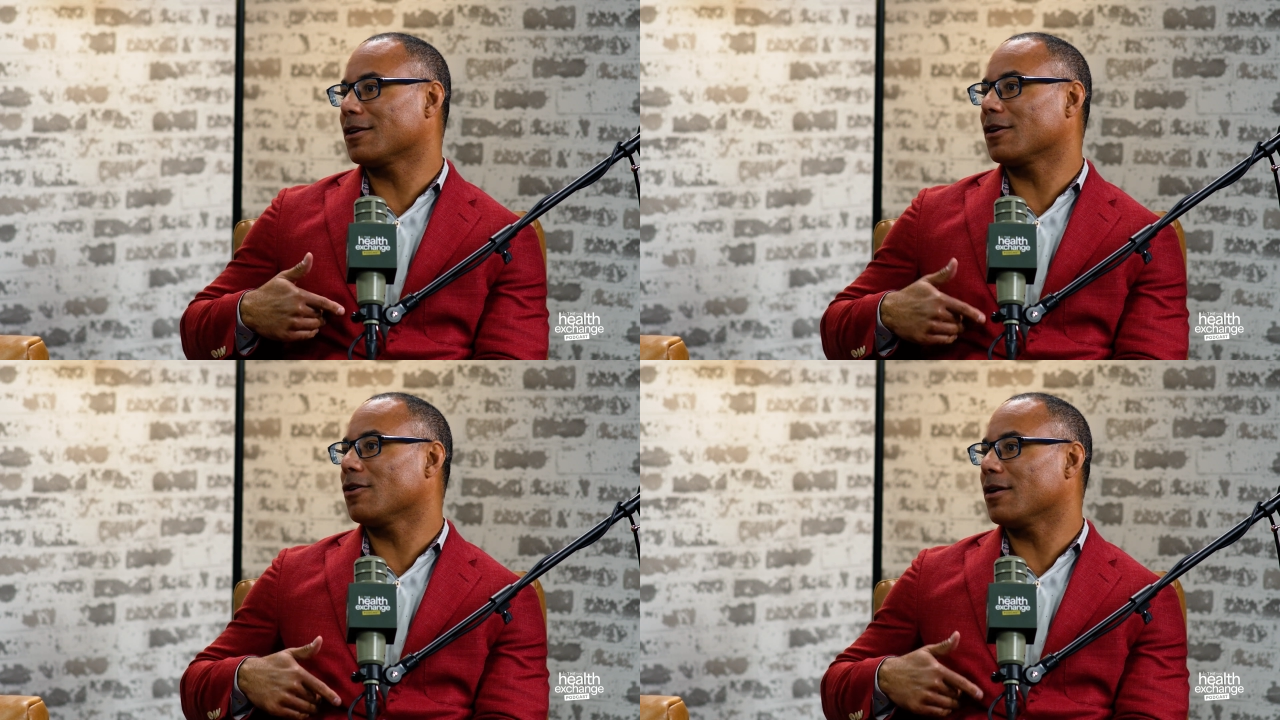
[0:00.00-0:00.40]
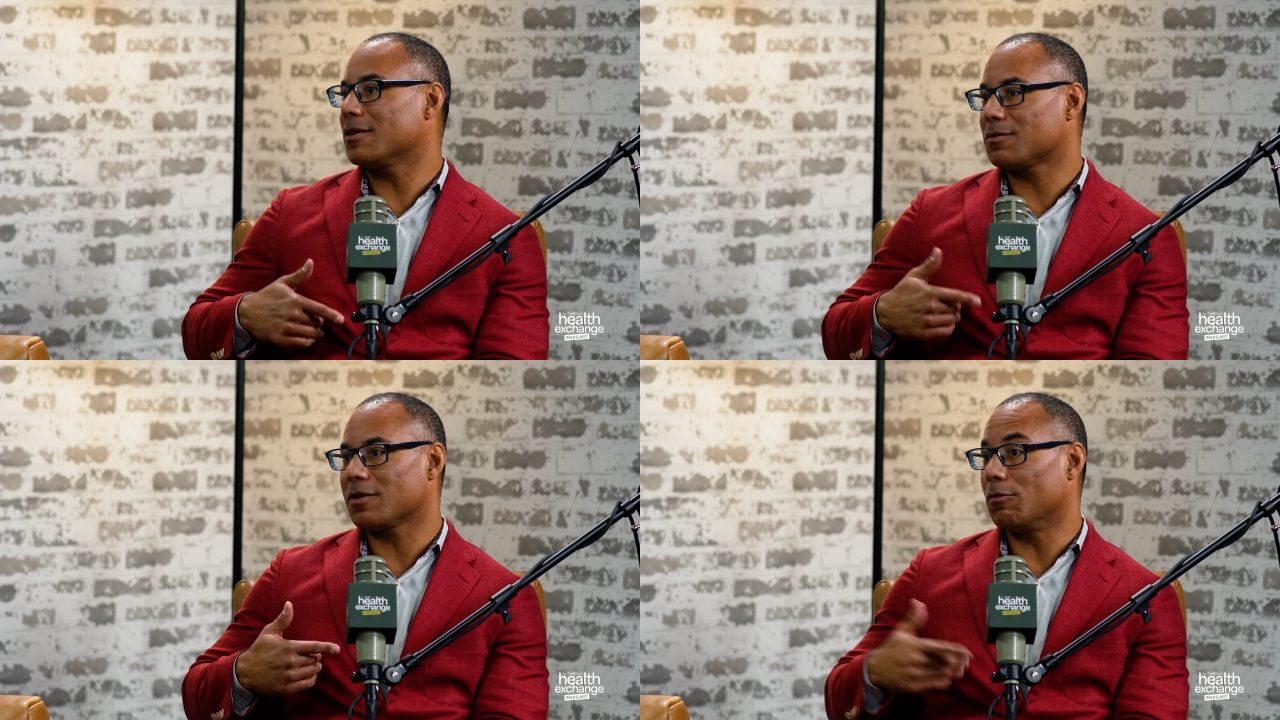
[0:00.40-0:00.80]
can
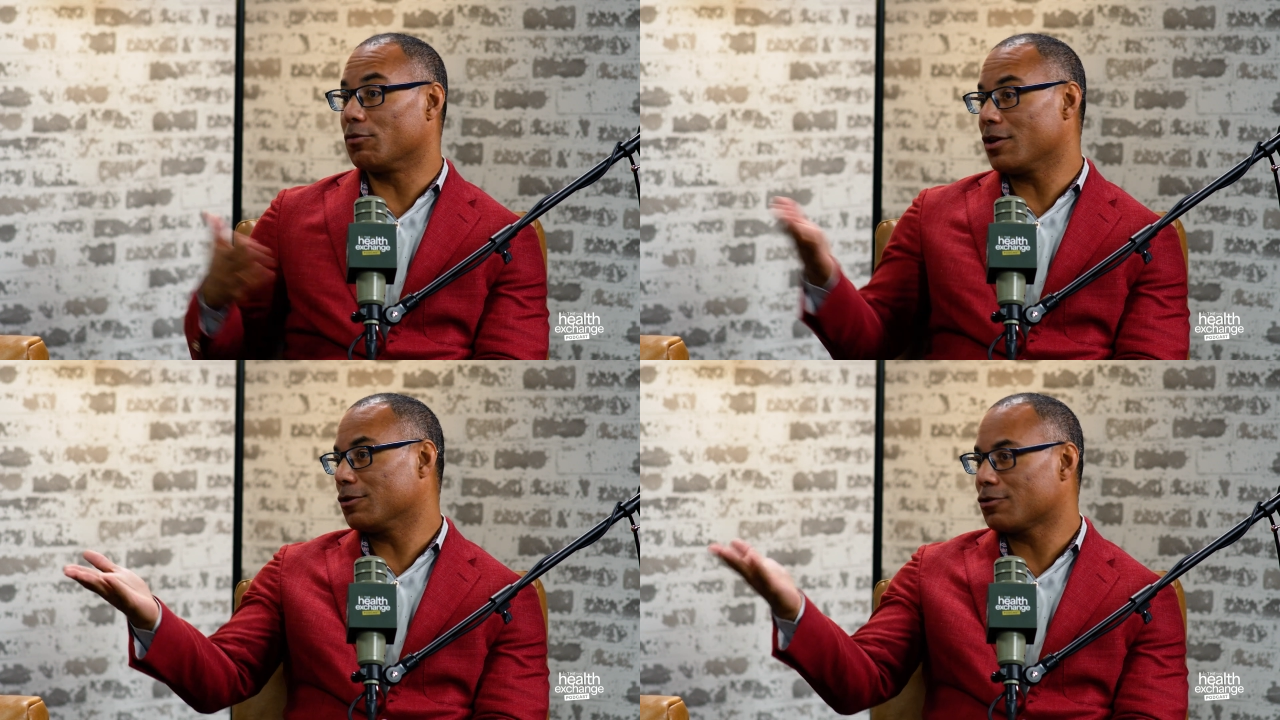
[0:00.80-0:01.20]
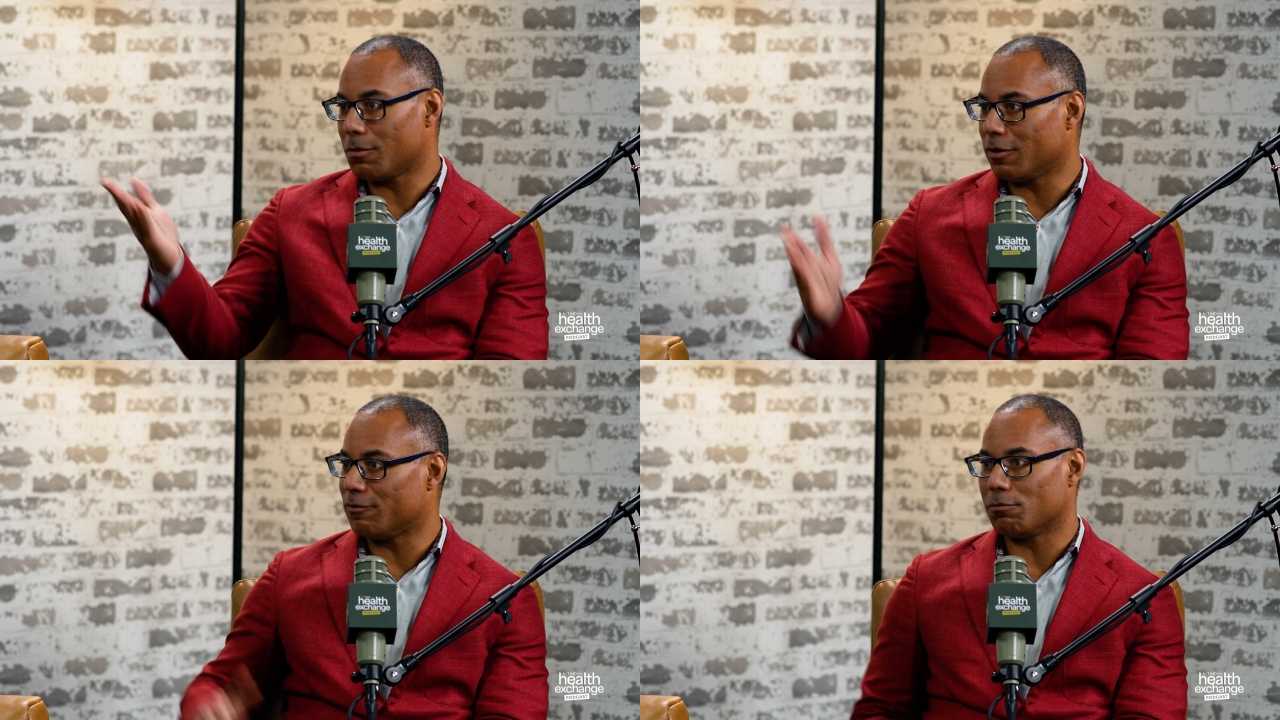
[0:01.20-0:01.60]
cause breathing
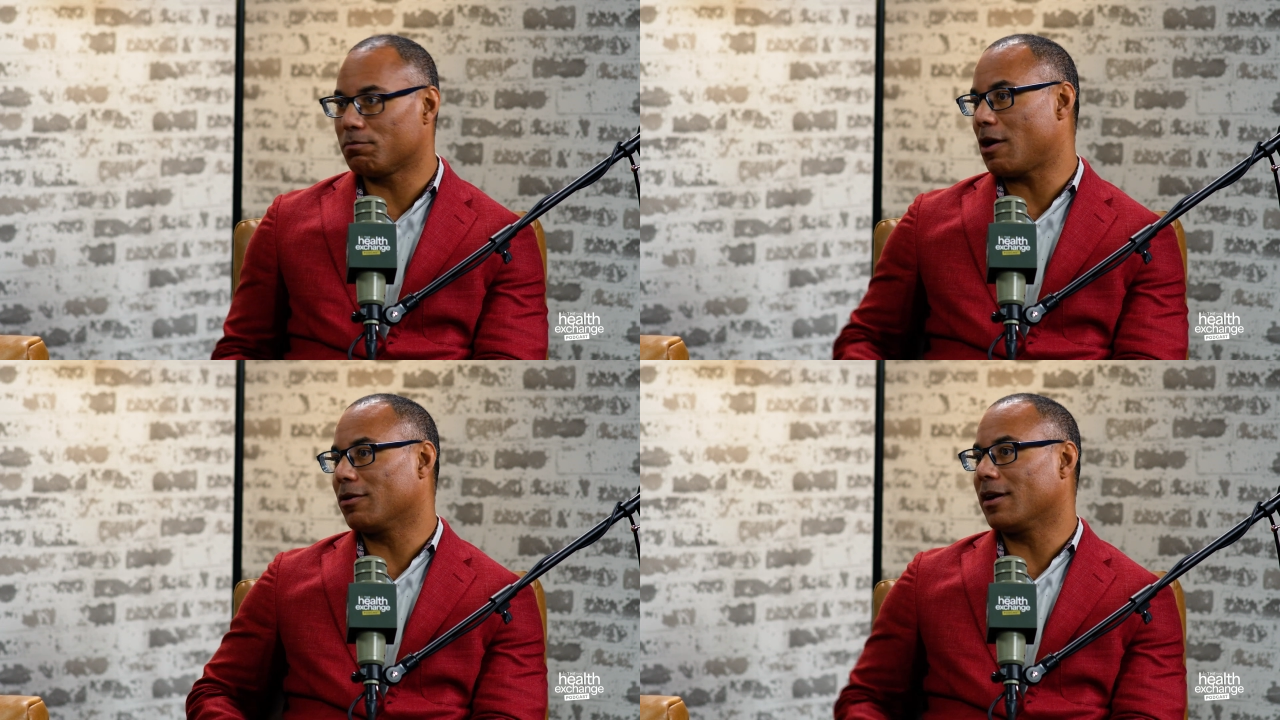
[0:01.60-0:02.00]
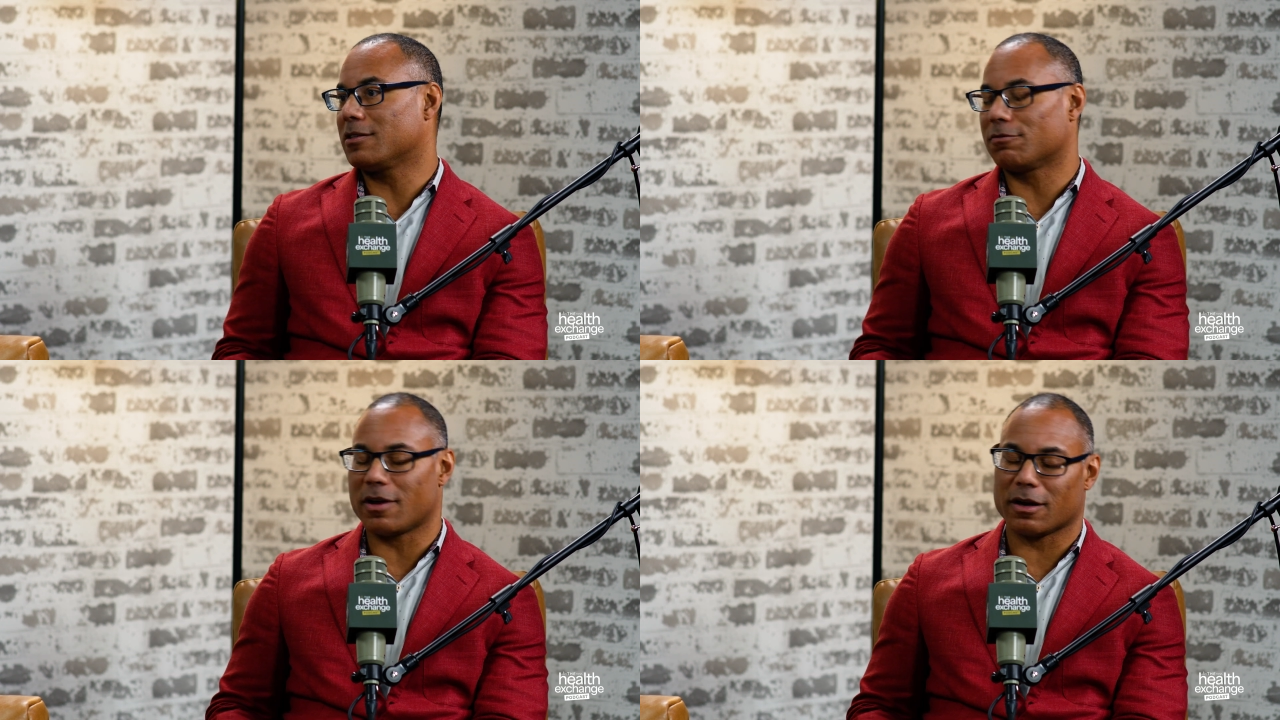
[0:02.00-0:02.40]
trouble if you paralyze
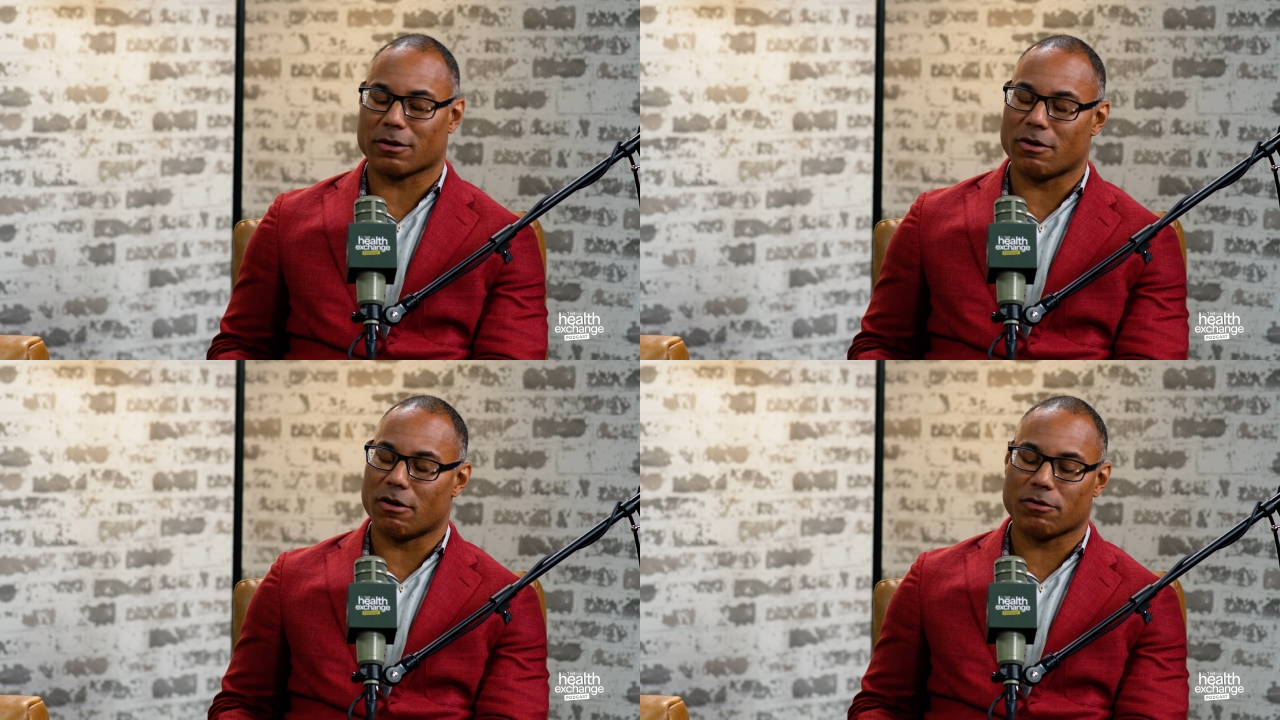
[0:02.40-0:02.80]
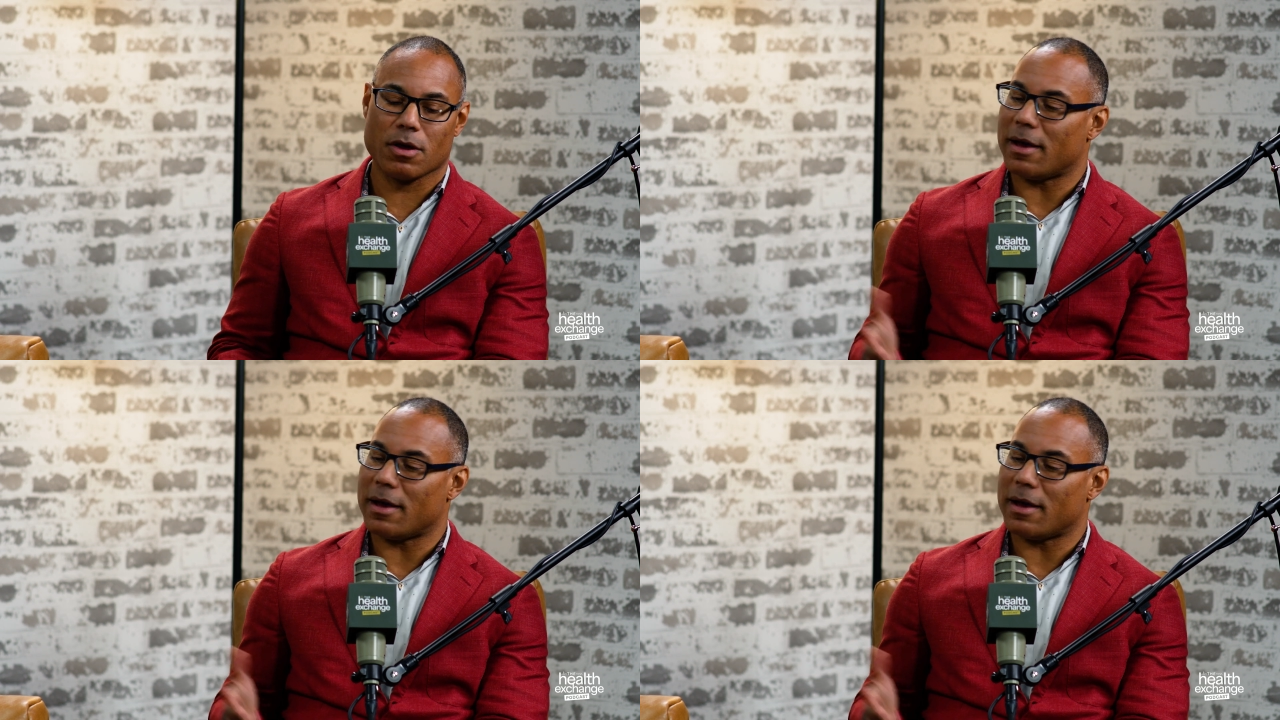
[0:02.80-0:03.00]
the phrenic nerve,